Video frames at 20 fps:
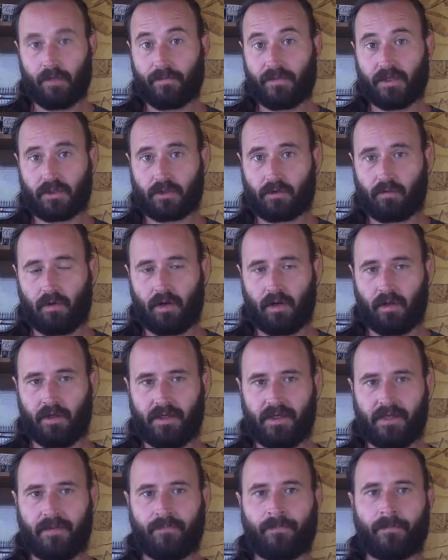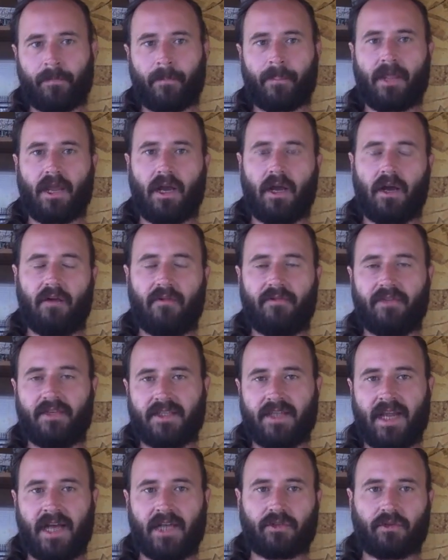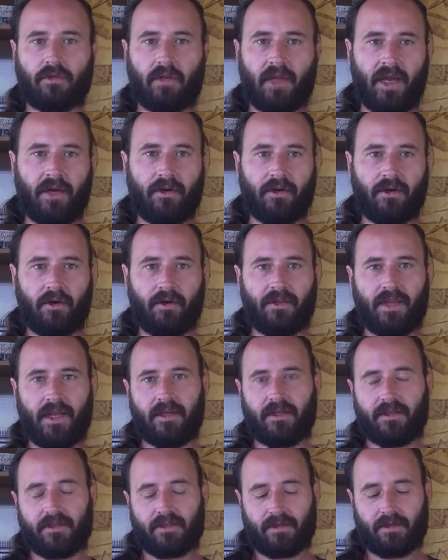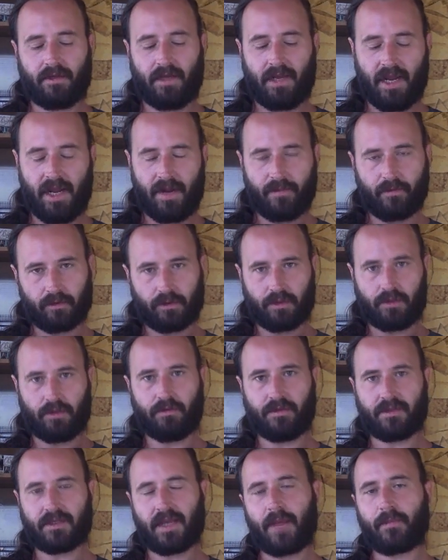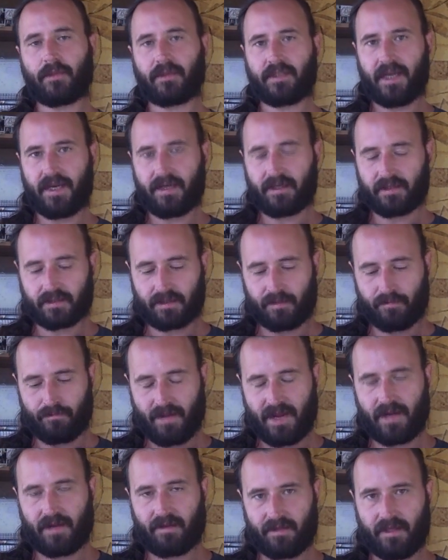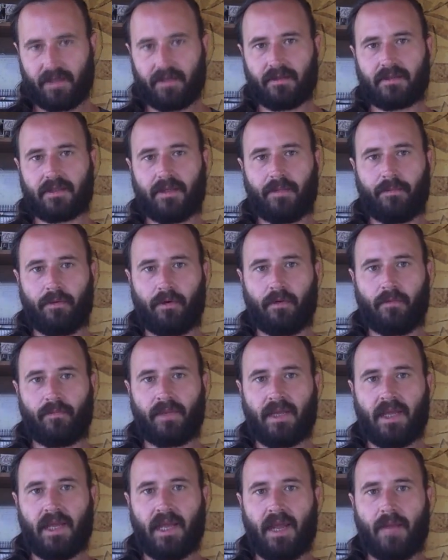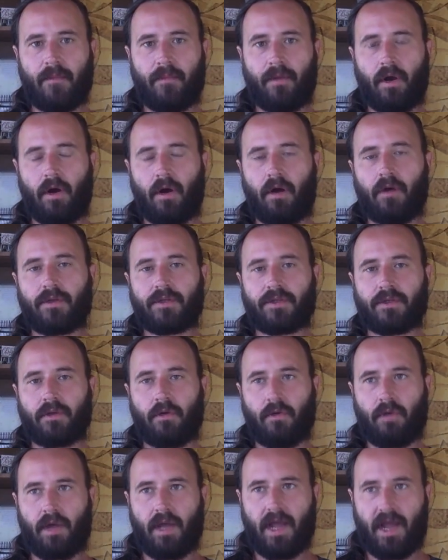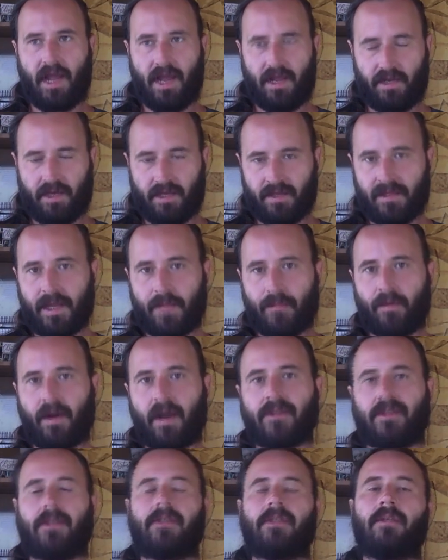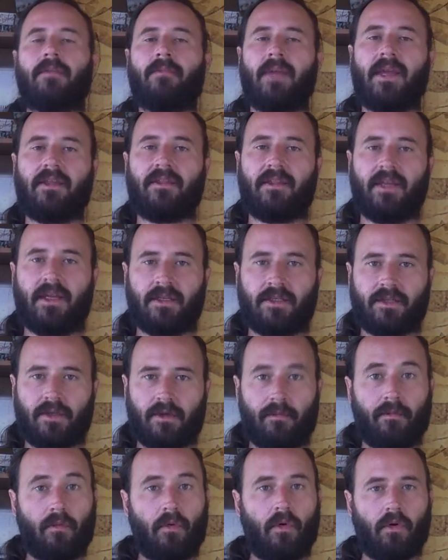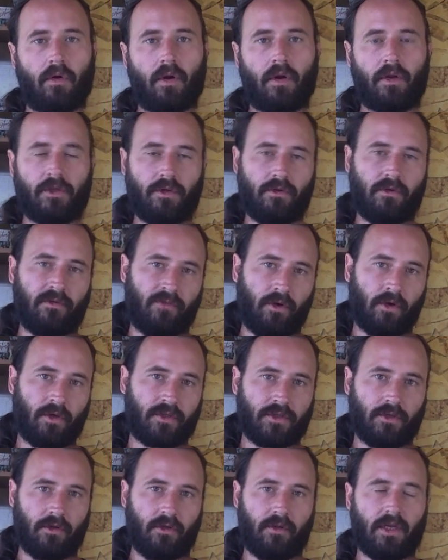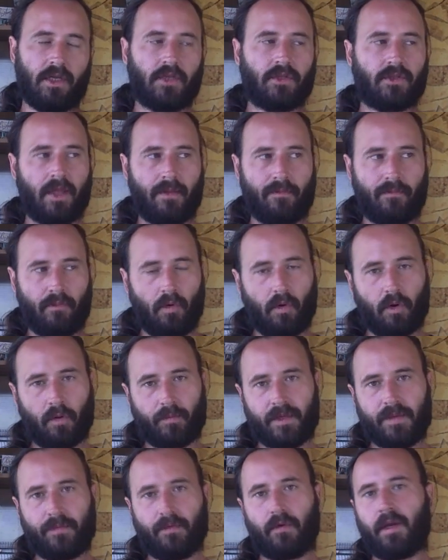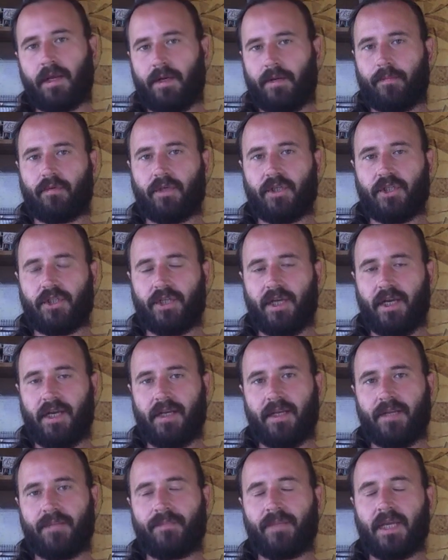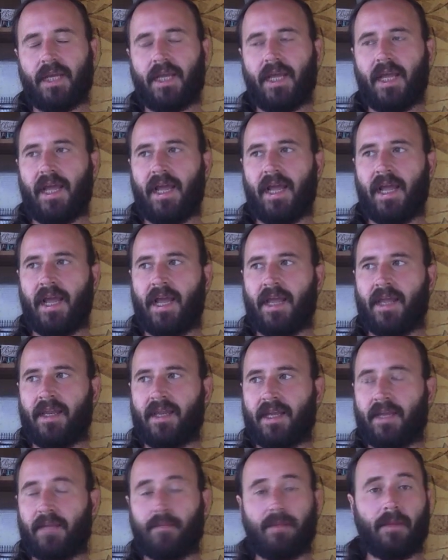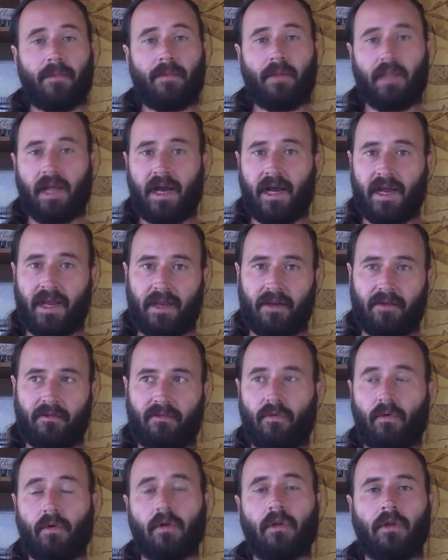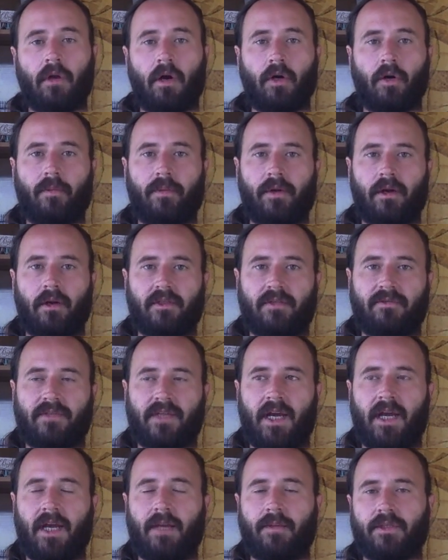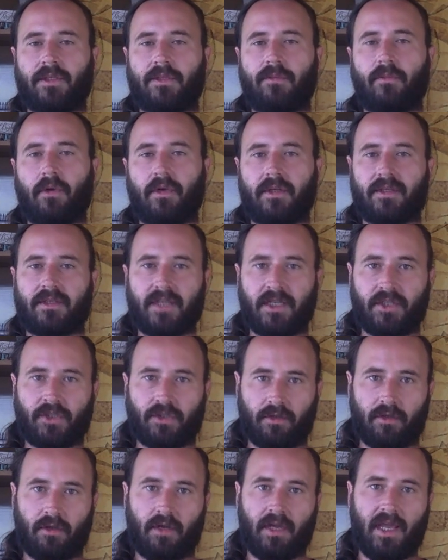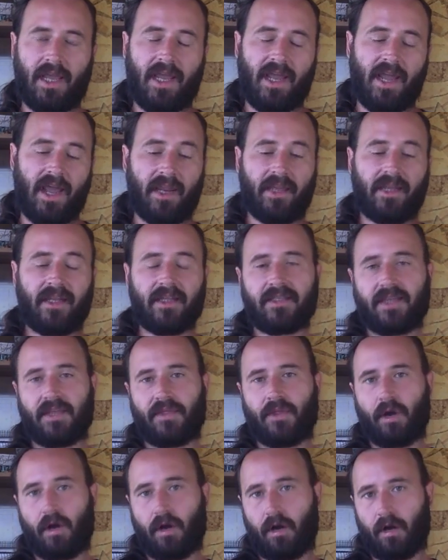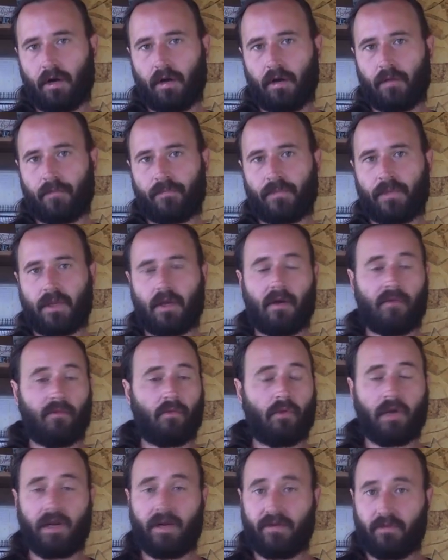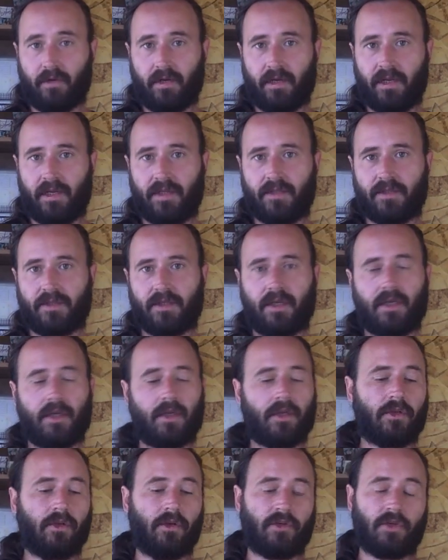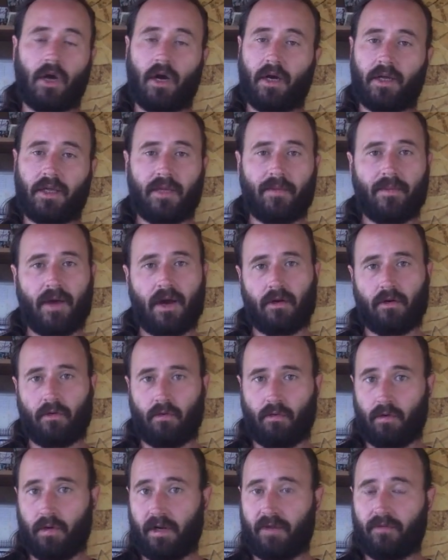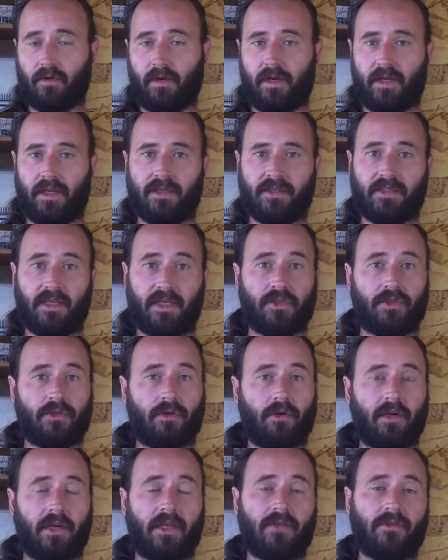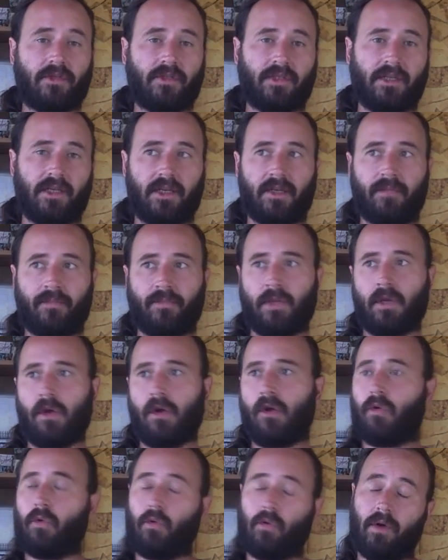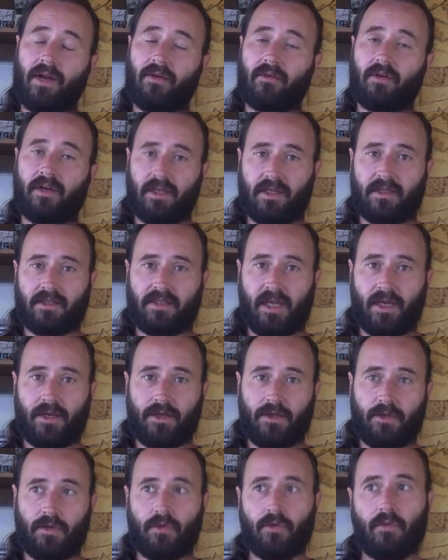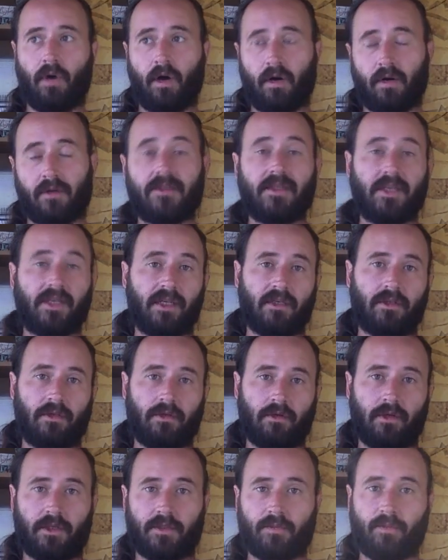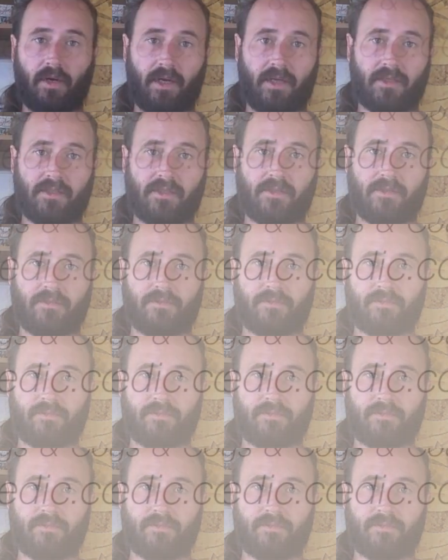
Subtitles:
this quality of this natural editor that is able to simultaneously make things simple, but also in that process to make things more universal so that more people can appreciate it and it can be applied for longer periods of times. It's more essential, and it gets at the heart of whatever it is you're talking about, or whatever it is that you're interested in, or whatever it is that you are seeking to express.